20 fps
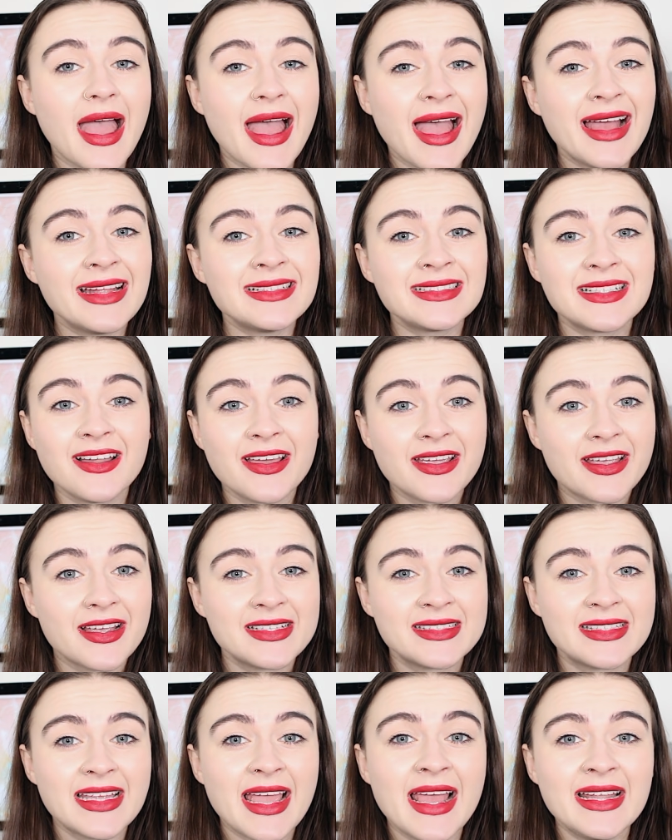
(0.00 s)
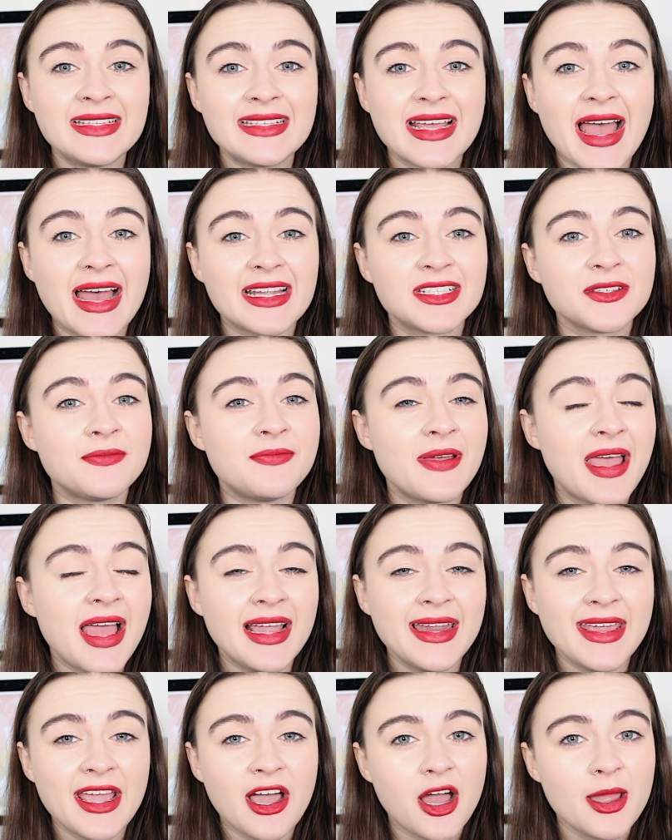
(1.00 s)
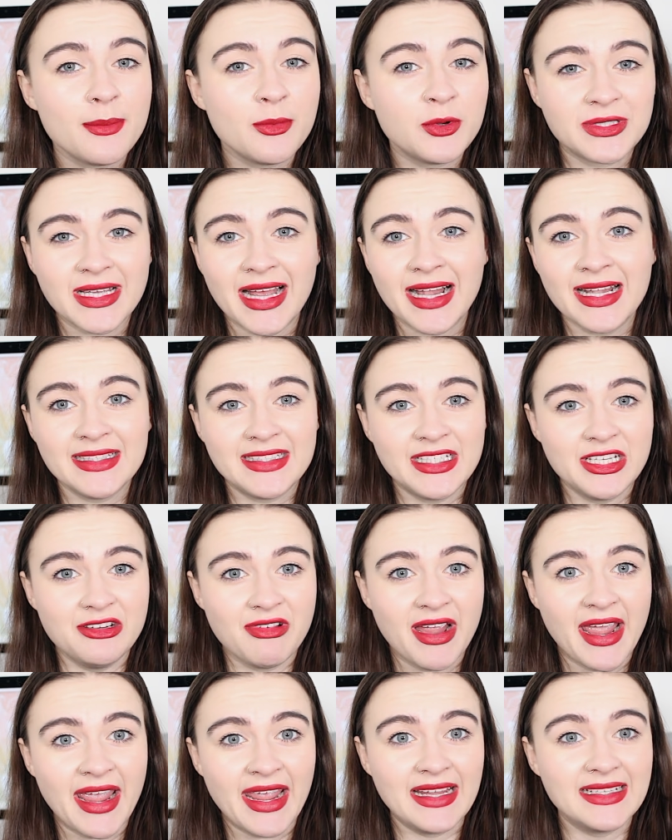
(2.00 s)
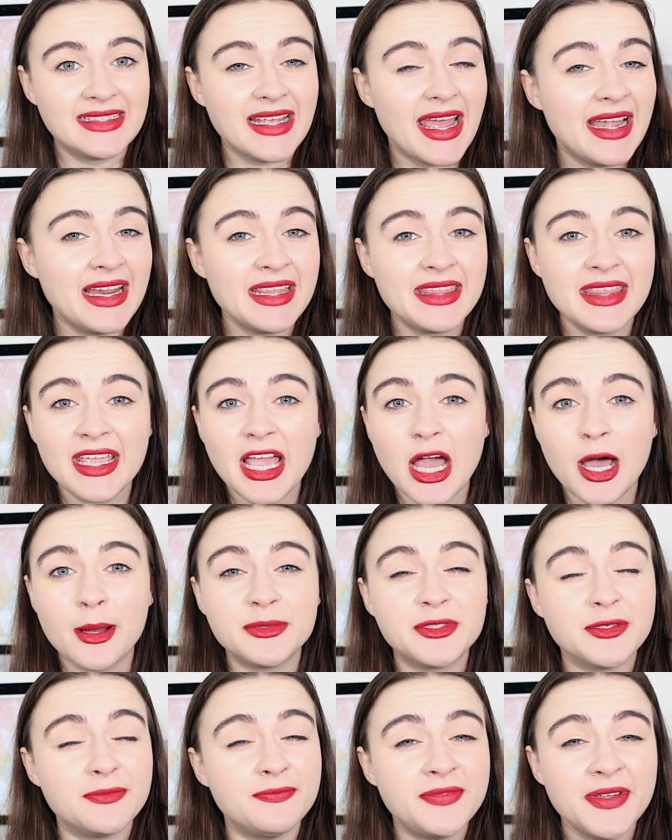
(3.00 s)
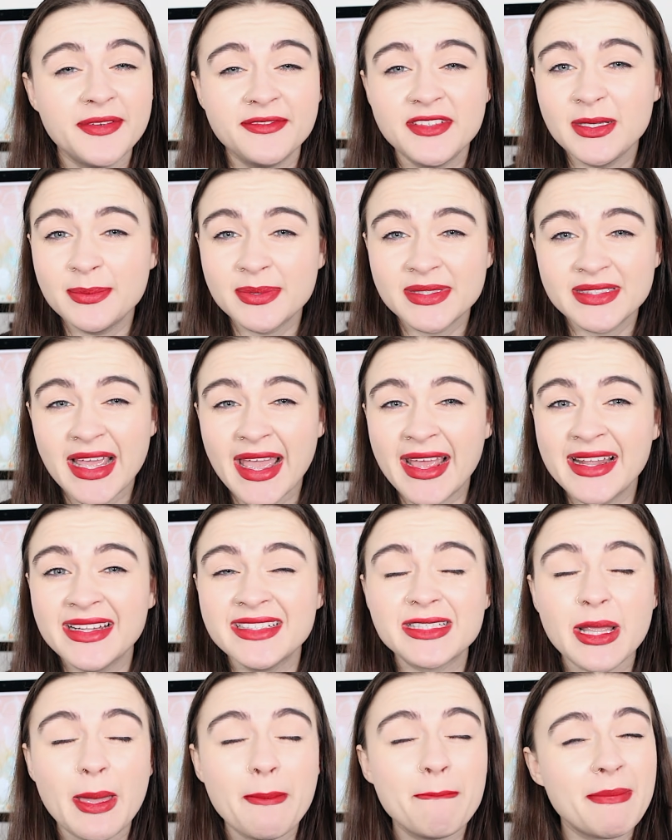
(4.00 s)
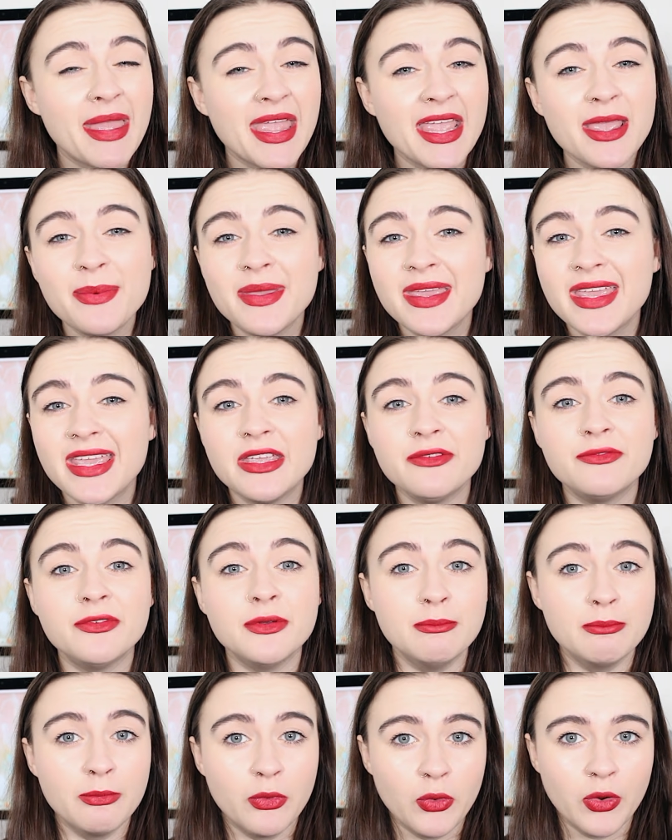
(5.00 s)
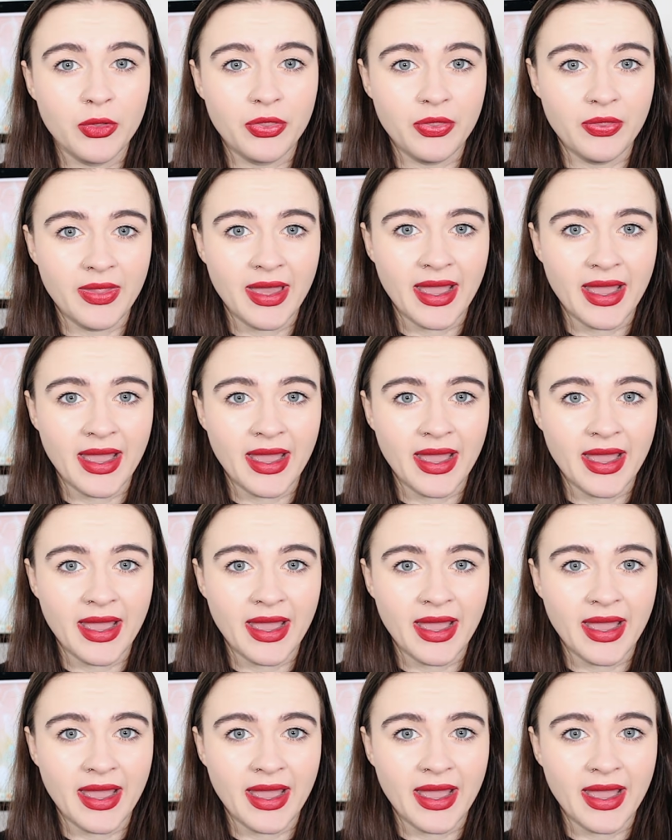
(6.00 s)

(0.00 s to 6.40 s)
And like I said, it had a fairly high mortality rate, anything up to 50%, maybe even more than